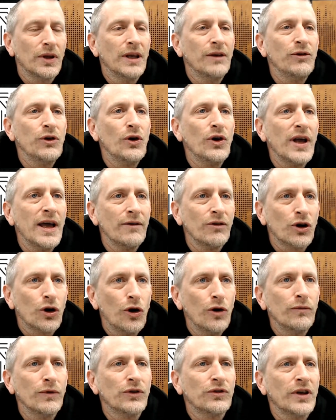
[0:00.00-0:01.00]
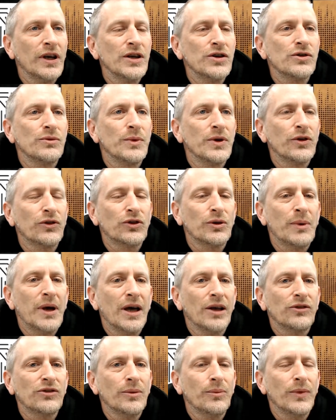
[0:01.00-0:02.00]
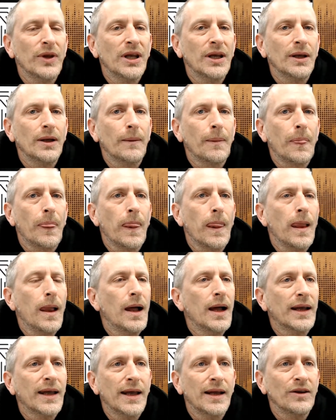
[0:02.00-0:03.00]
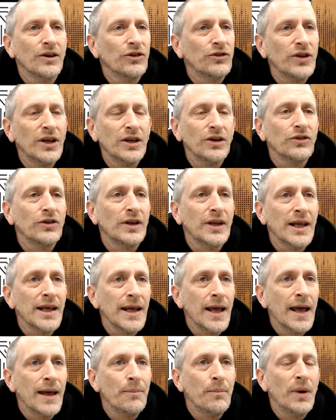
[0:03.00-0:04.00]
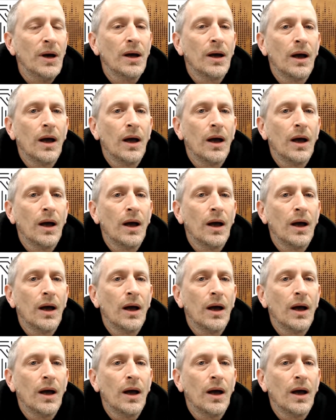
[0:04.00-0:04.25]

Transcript: If you want to have a conversation with us about something, again, send us a DM.